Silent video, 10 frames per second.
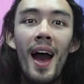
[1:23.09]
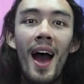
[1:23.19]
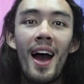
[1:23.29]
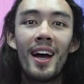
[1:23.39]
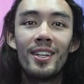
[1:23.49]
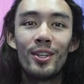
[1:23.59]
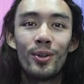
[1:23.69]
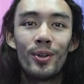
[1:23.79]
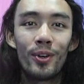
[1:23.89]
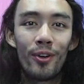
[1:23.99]
and
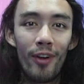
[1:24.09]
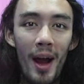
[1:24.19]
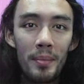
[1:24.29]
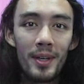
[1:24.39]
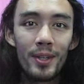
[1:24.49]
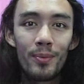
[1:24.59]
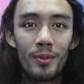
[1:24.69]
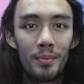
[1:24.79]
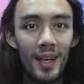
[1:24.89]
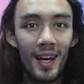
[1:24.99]
your grammar
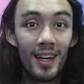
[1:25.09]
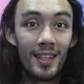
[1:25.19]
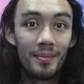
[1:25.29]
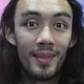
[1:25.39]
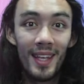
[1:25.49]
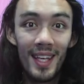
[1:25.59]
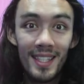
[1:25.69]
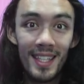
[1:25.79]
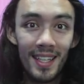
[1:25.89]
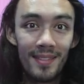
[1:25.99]
will become
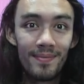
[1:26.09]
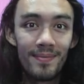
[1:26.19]
easier.